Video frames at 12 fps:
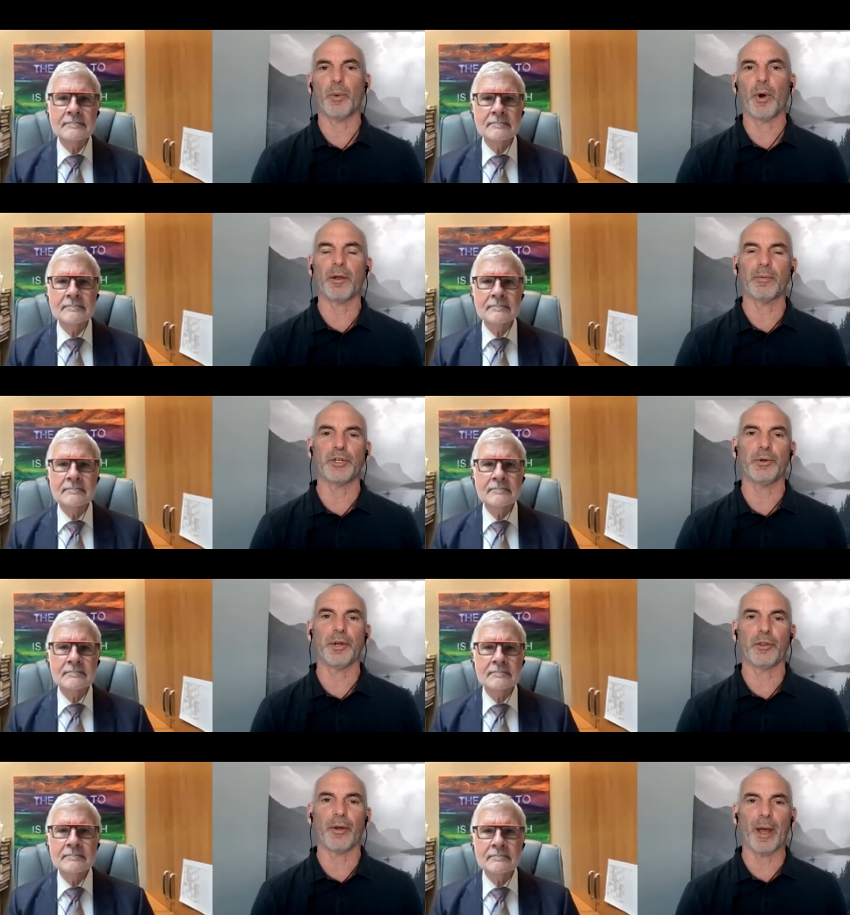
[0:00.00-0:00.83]
Speaker 1: Welcome to
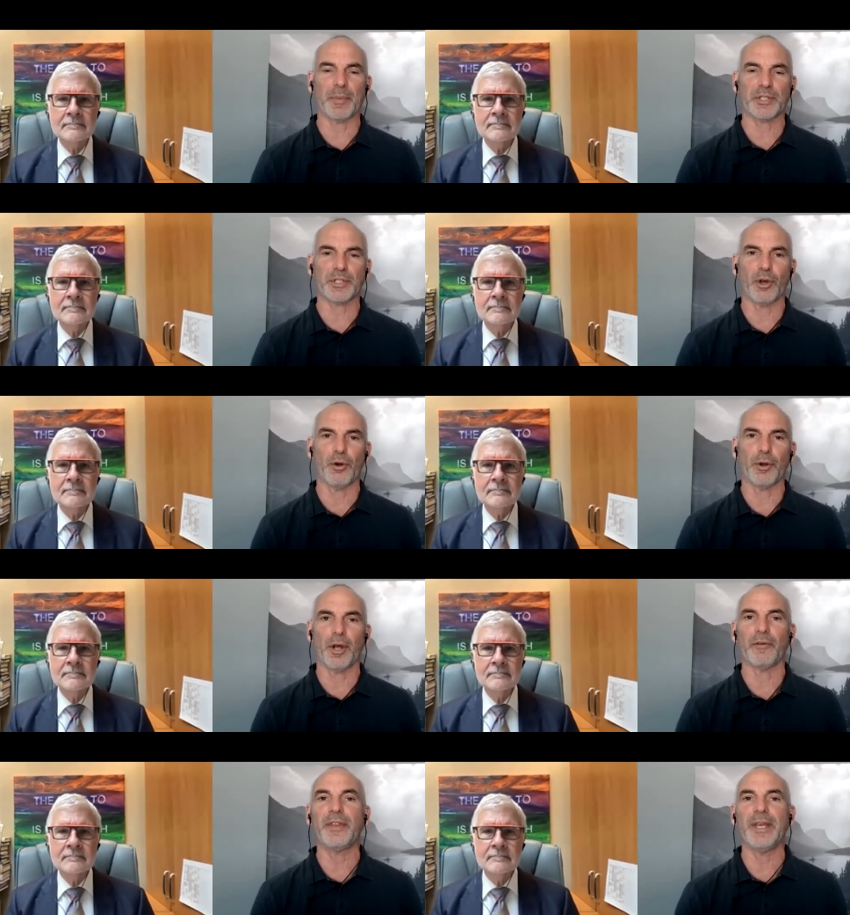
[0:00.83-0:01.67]
another episode
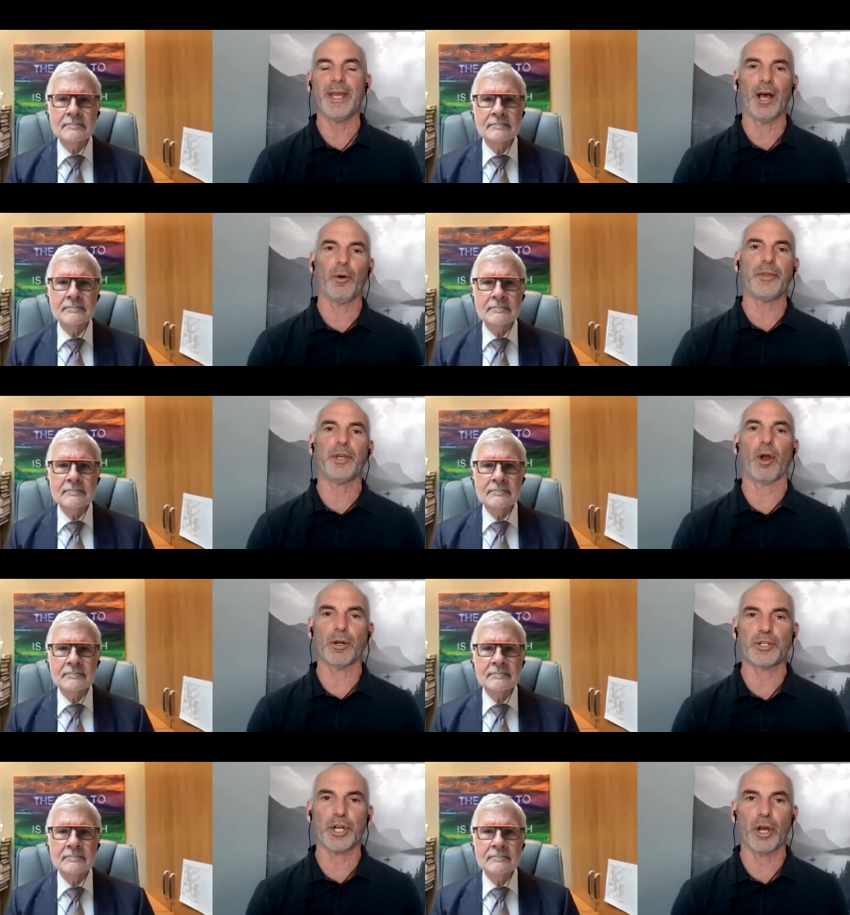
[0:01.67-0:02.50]
of the Healthy
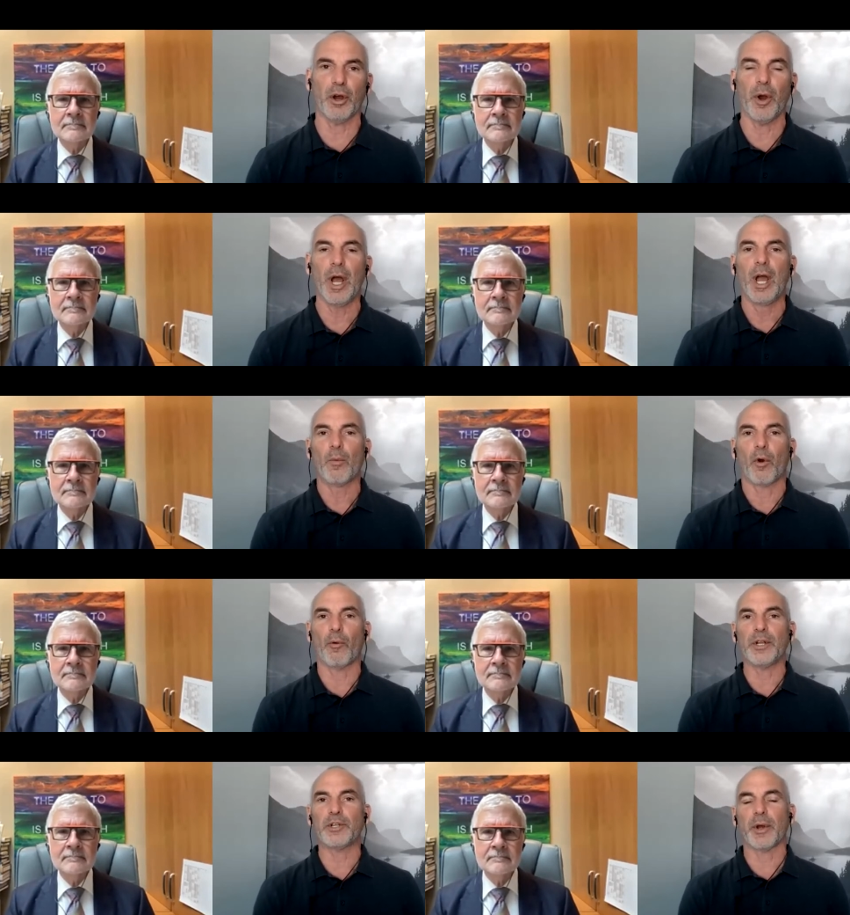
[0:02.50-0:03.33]
Heart Show, where
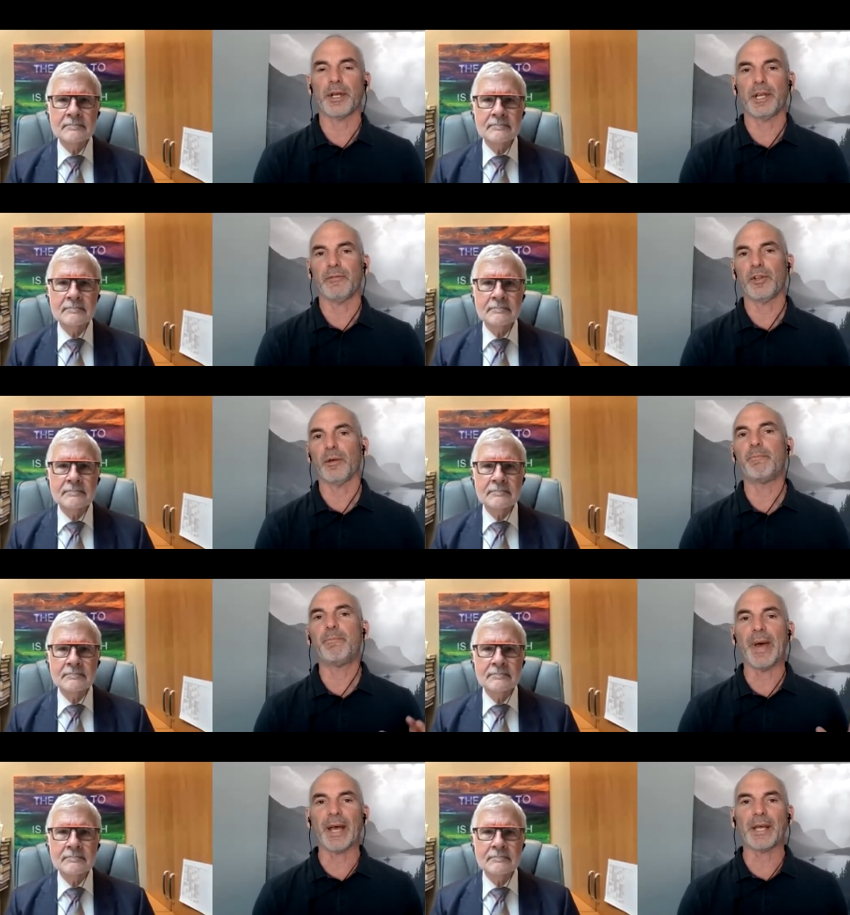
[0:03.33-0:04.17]
we try and give you the
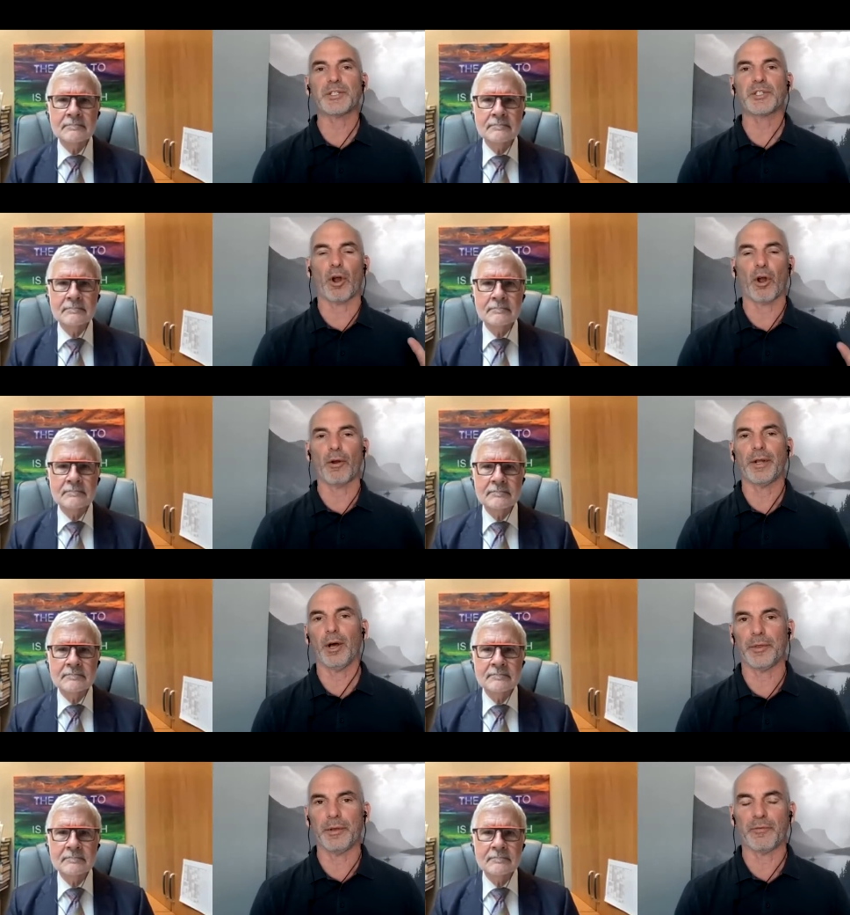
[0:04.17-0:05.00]
best heart
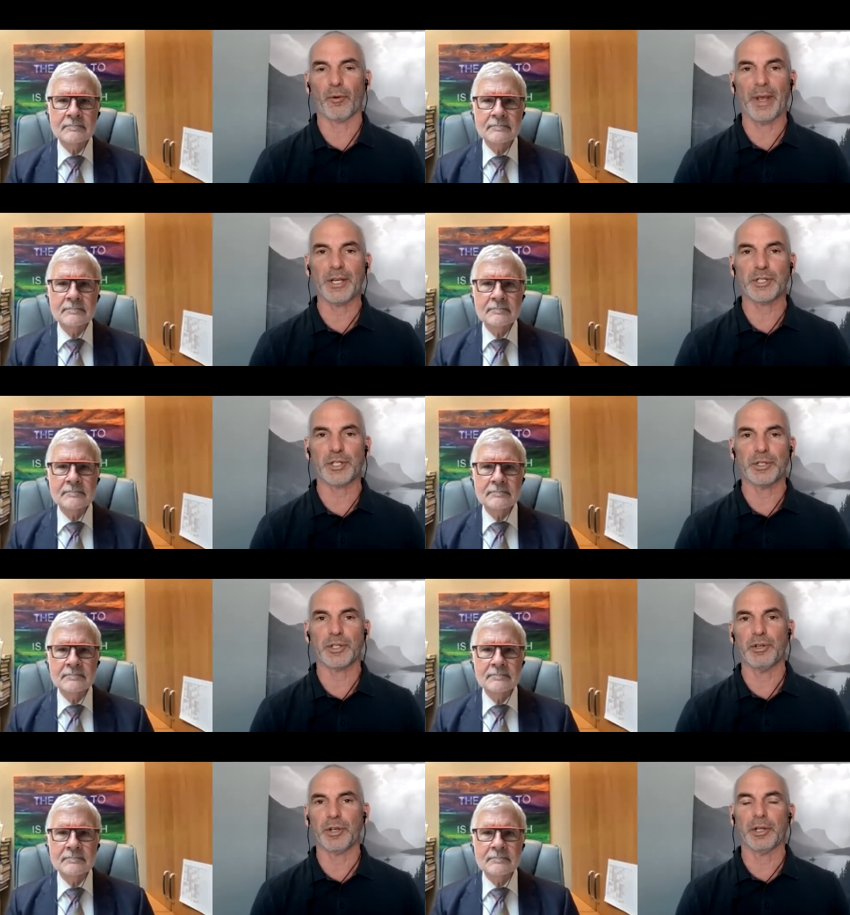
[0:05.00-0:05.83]
health information
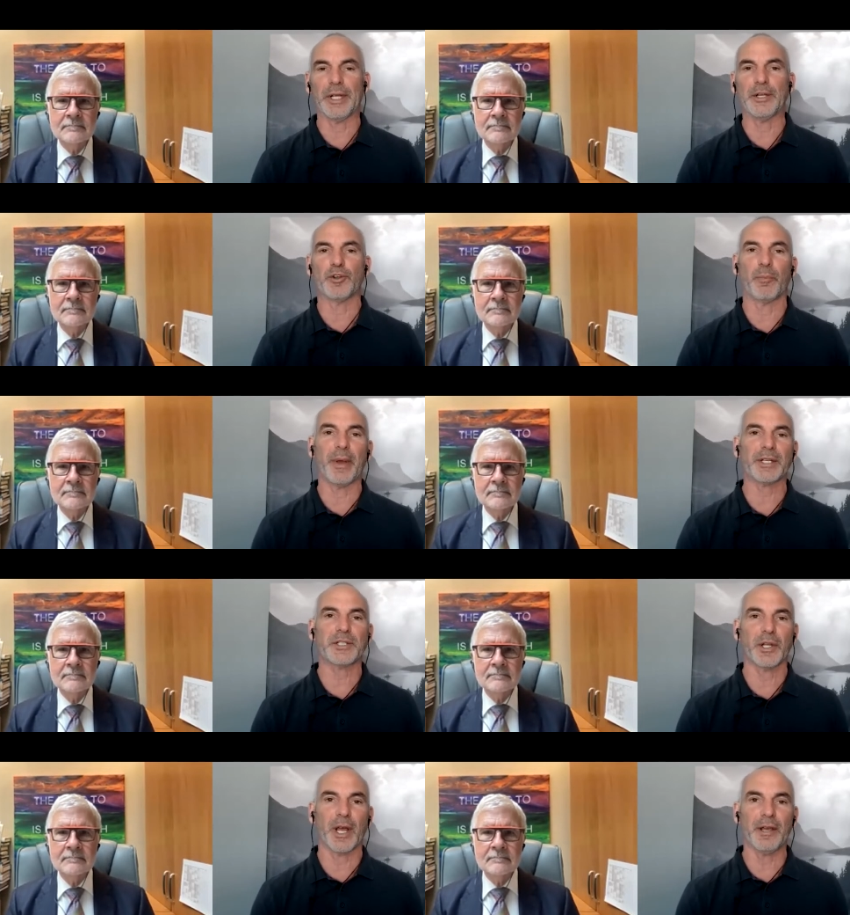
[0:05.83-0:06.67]
so you can lead your
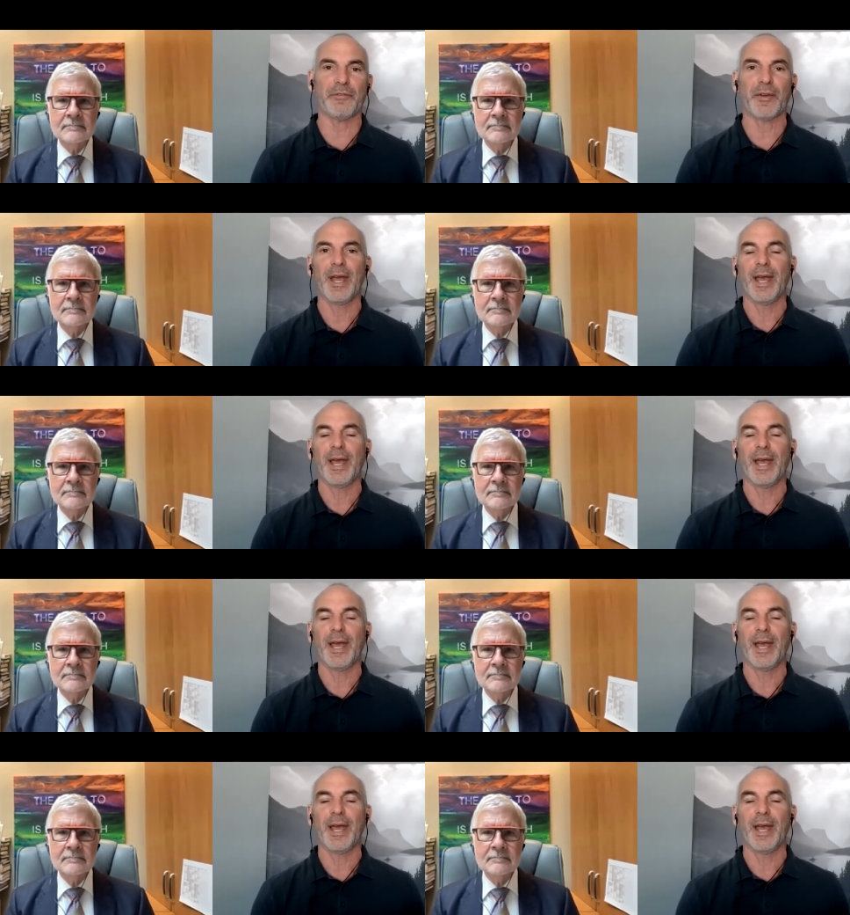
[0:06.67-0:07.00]
best life